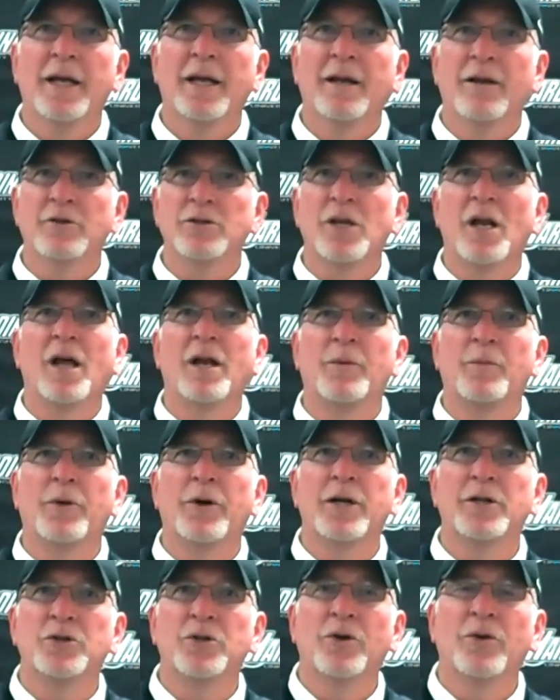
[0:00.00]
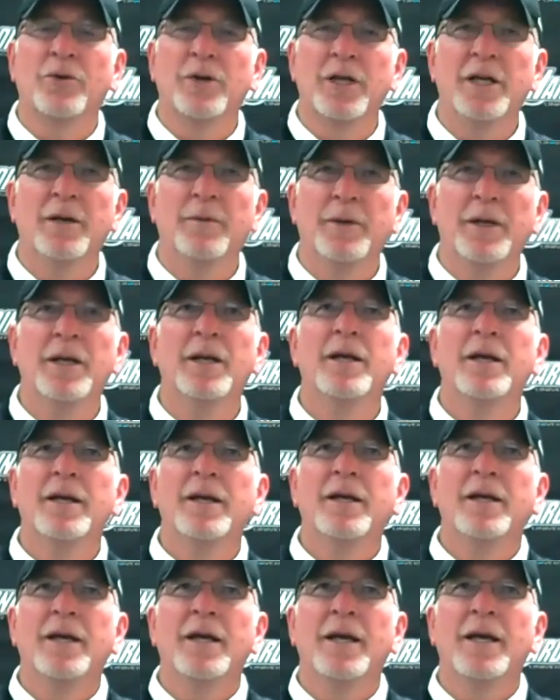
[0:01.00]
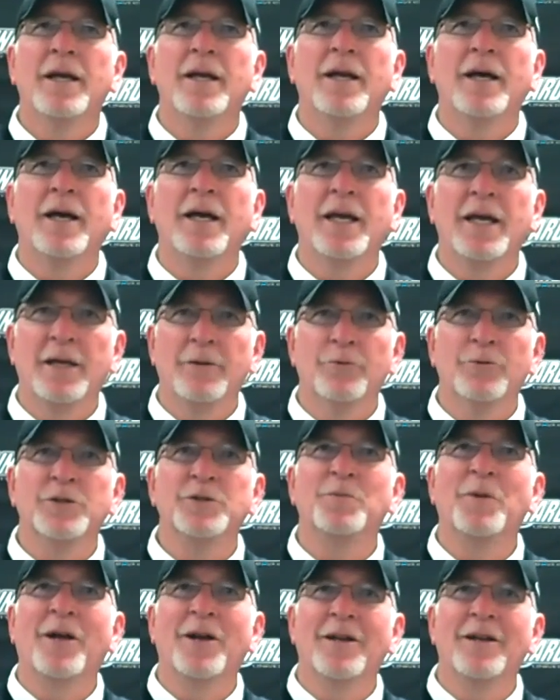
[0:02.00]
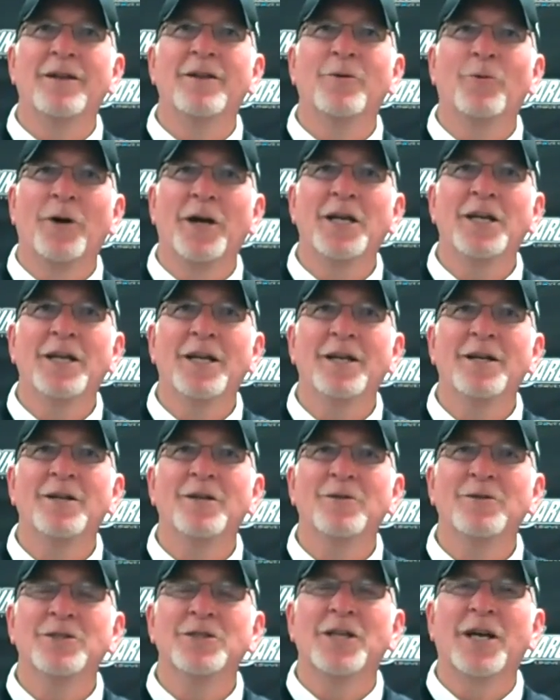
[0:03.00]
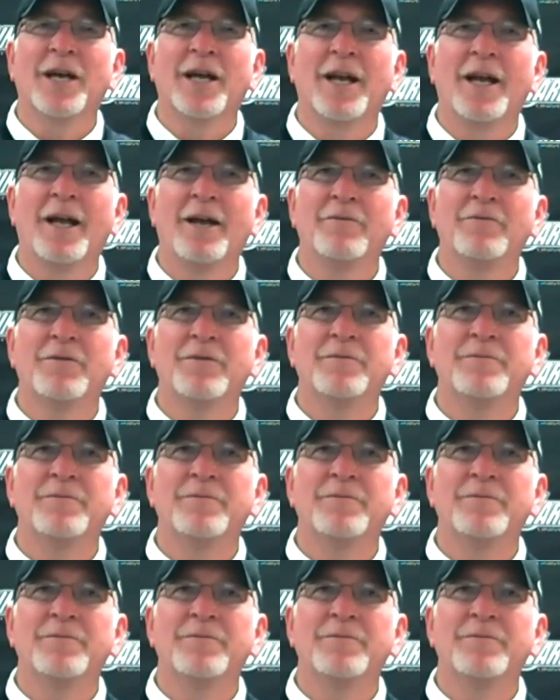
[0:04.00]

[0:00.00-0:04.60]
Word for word: And there's a lot of pressure on him, and and uh, he responded the way he needed to the second half.